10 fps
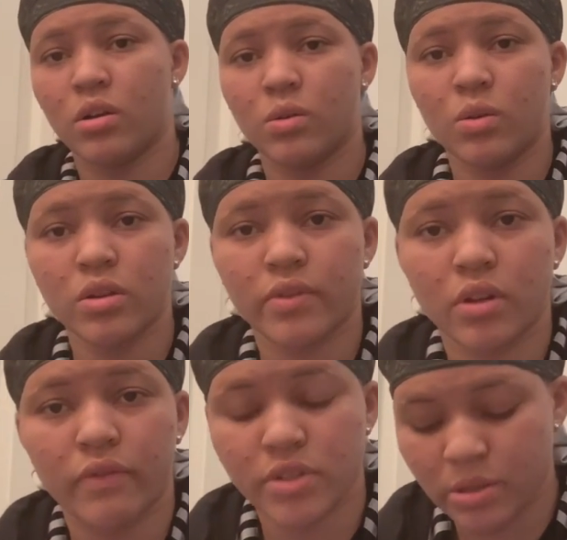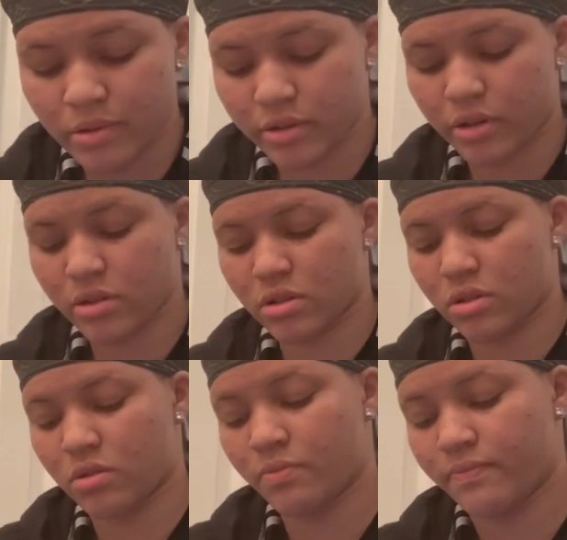Oh, this video, 15 minutes, 36
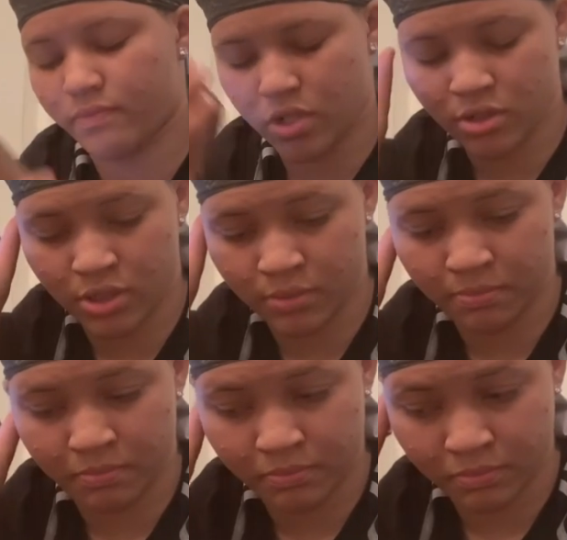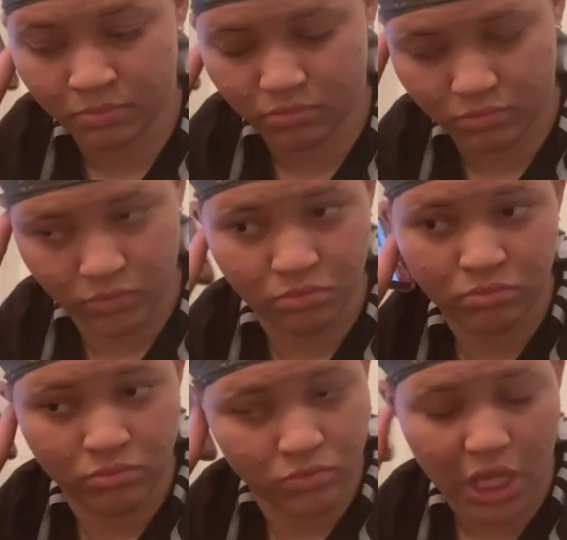long. Um,
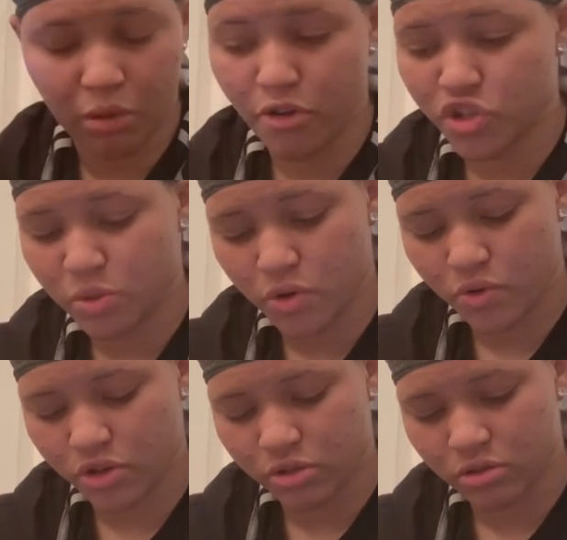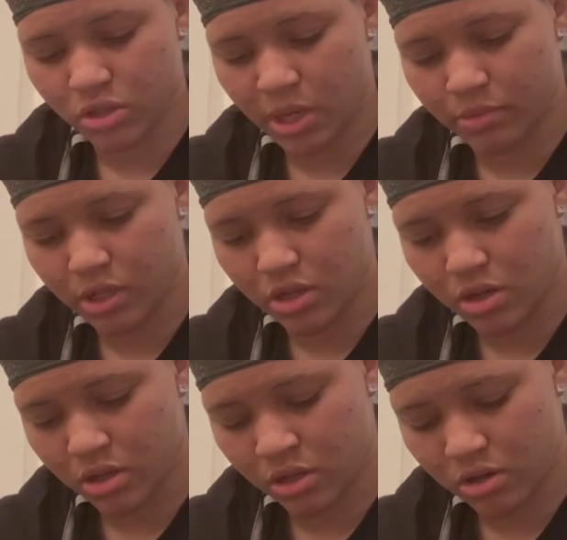I'm gonna ask two more questions and I'm gonna
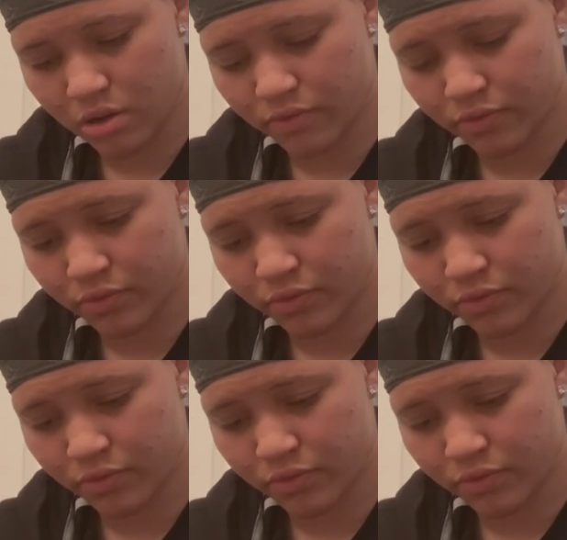get off.